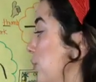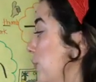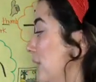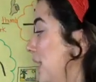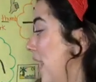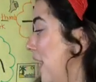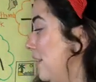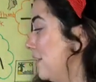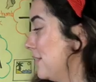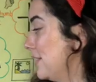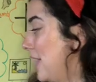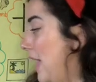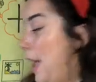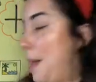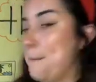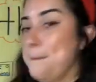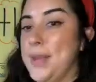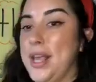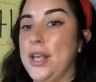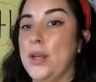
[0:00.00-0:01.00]
letters
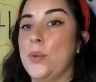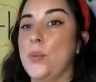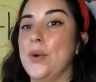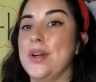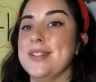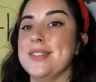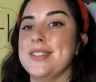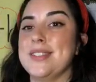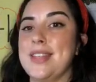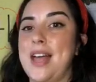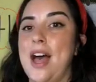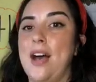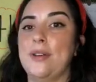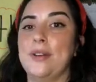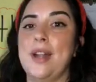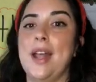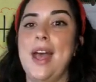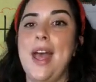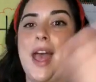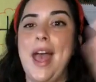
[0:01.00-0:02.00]
that make one sound.
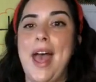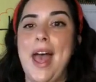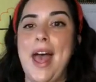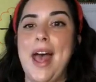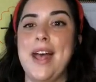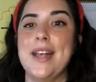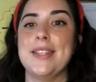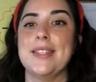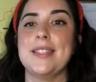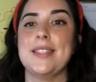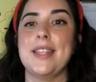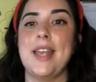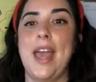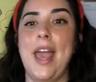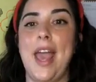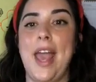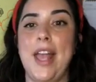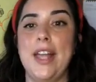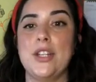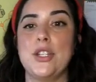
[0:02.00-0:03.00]
S,
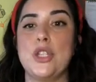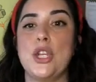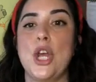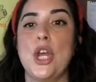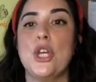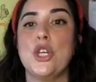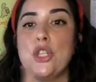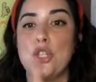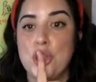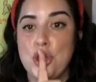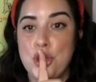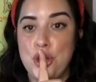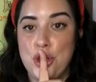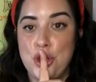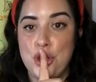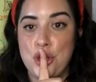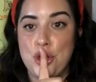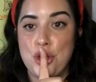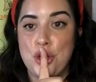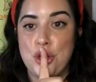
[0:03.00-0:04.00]
H,
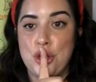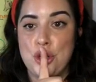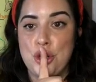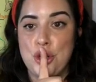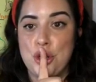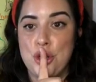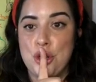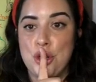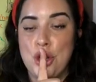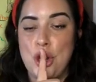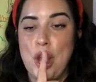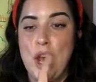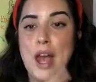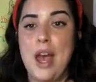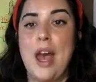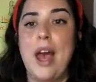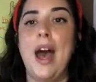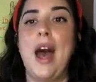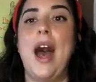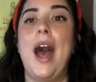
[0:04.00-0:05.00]
sh.
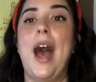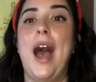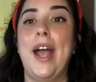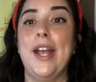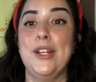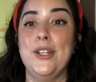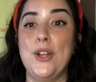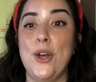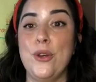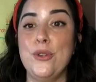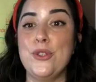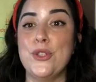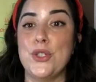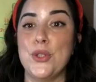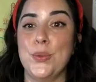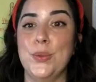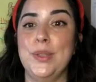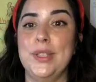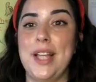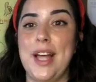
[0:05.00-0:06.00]
I know
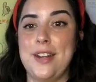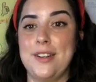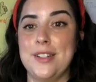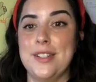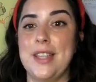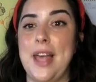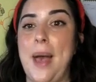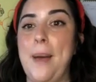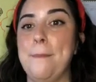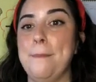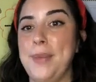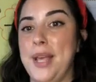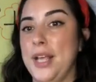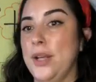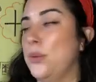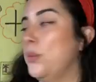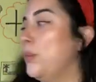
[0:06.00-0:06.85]
two letters that make